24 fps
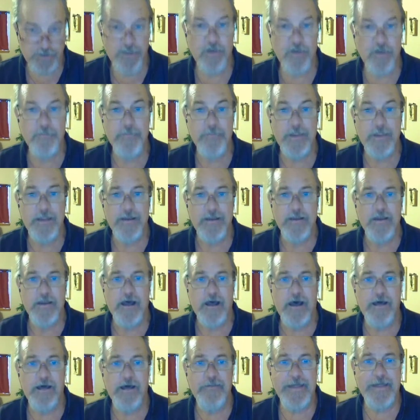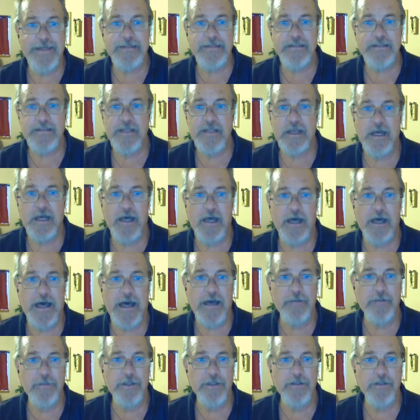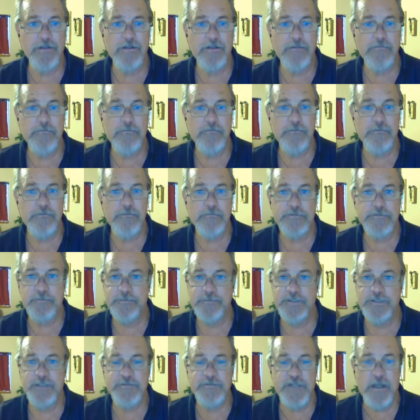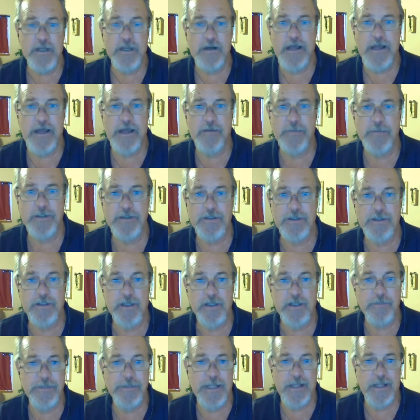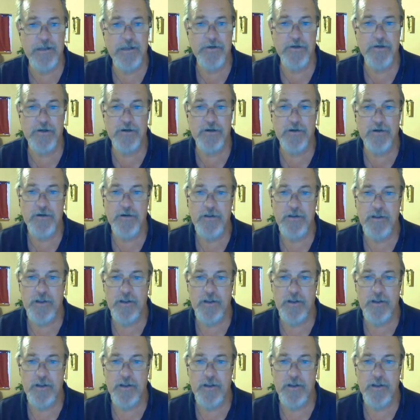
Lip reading: So that's how to build some tips on how to build a club calendar.